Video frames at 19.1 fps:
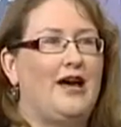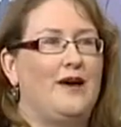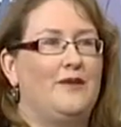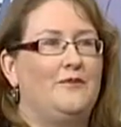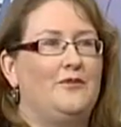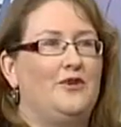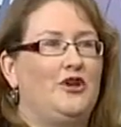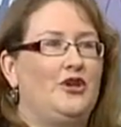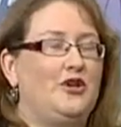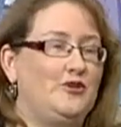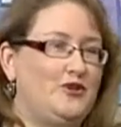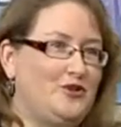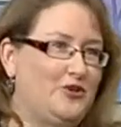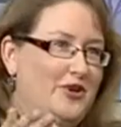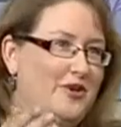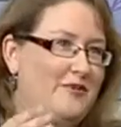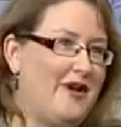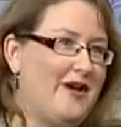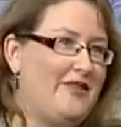You're
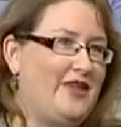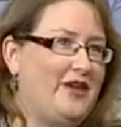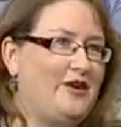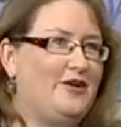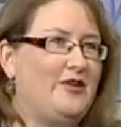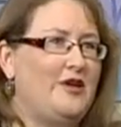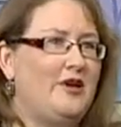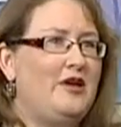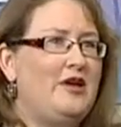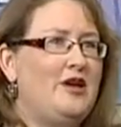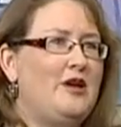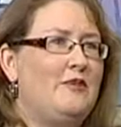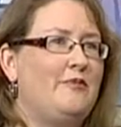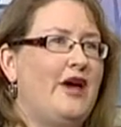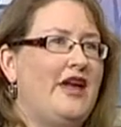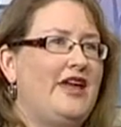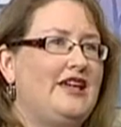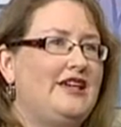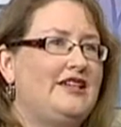talking about that in the
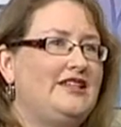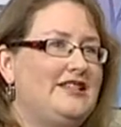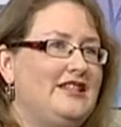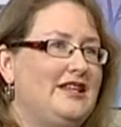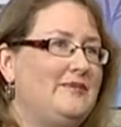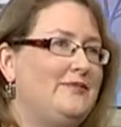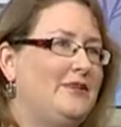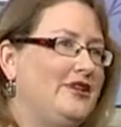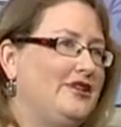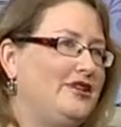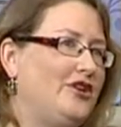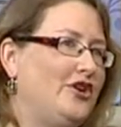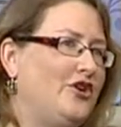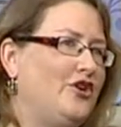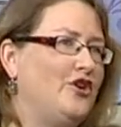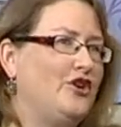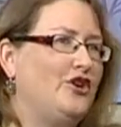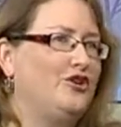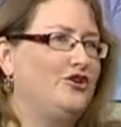baking segment. You know,
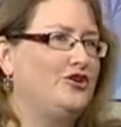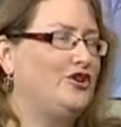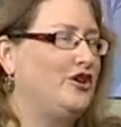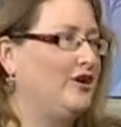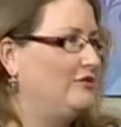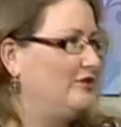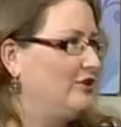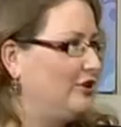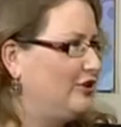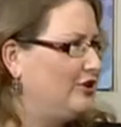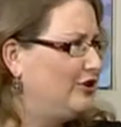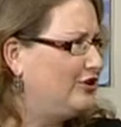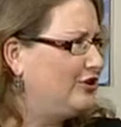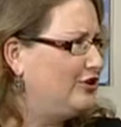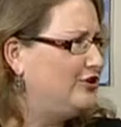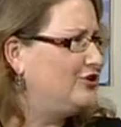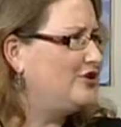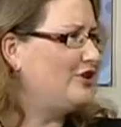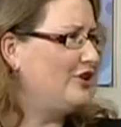not a good time to learn a
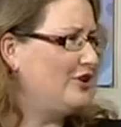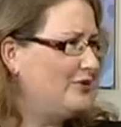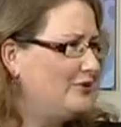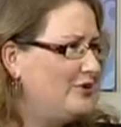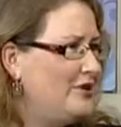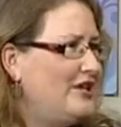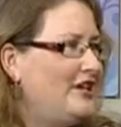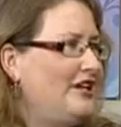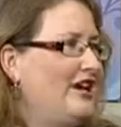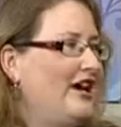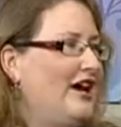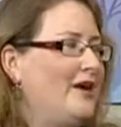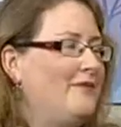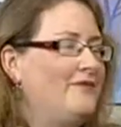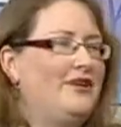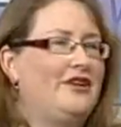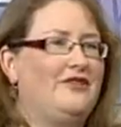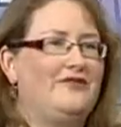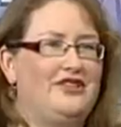new skill.
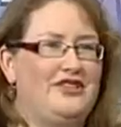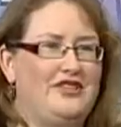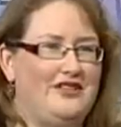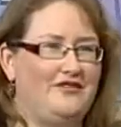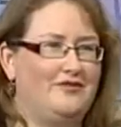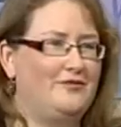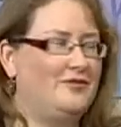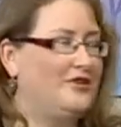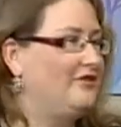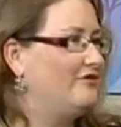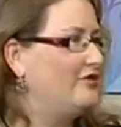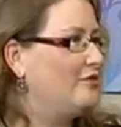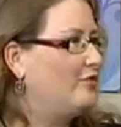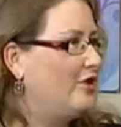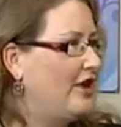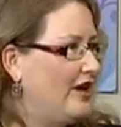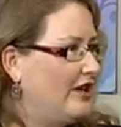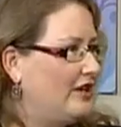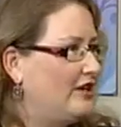Give yourself a bit of a
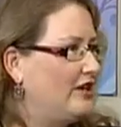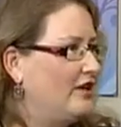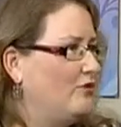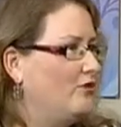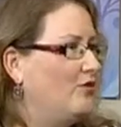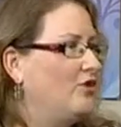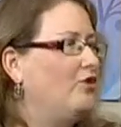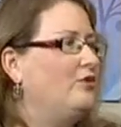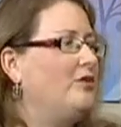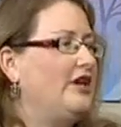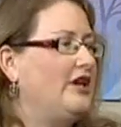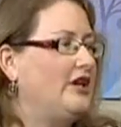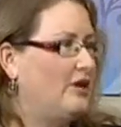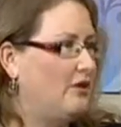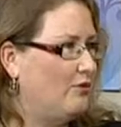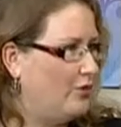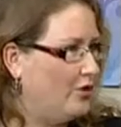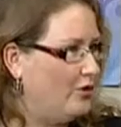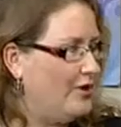break. It will
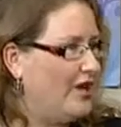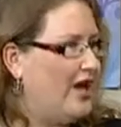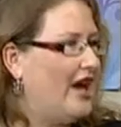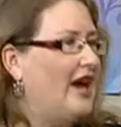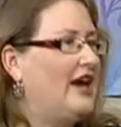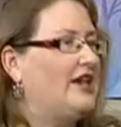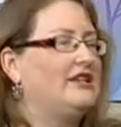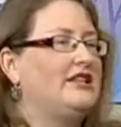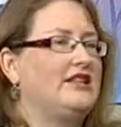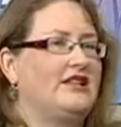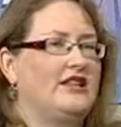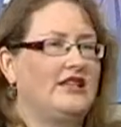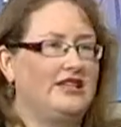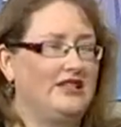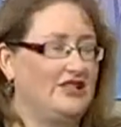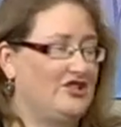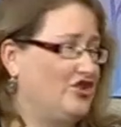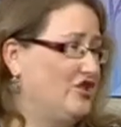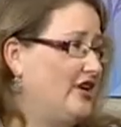be hard to
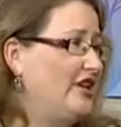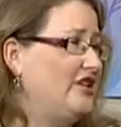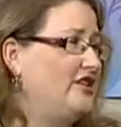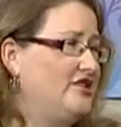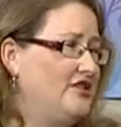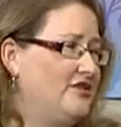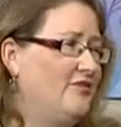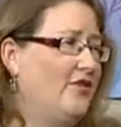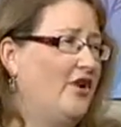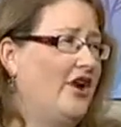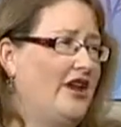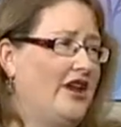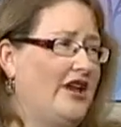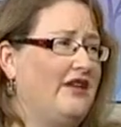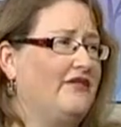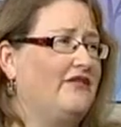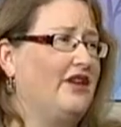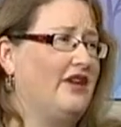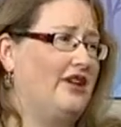think as straight as you might
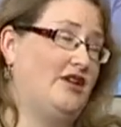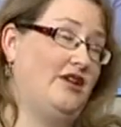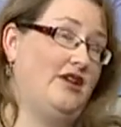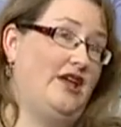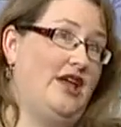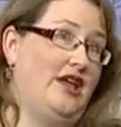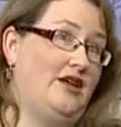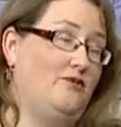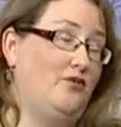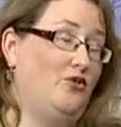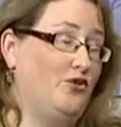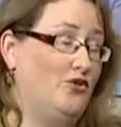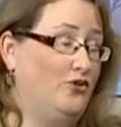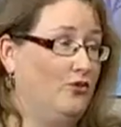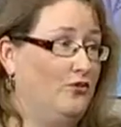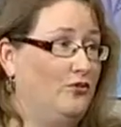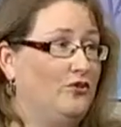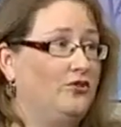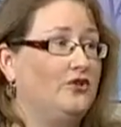have at a more
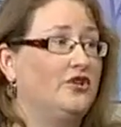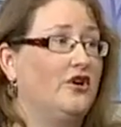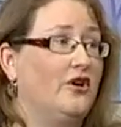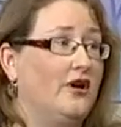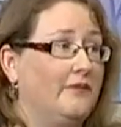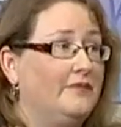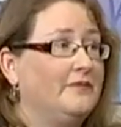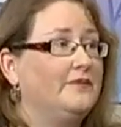normal time.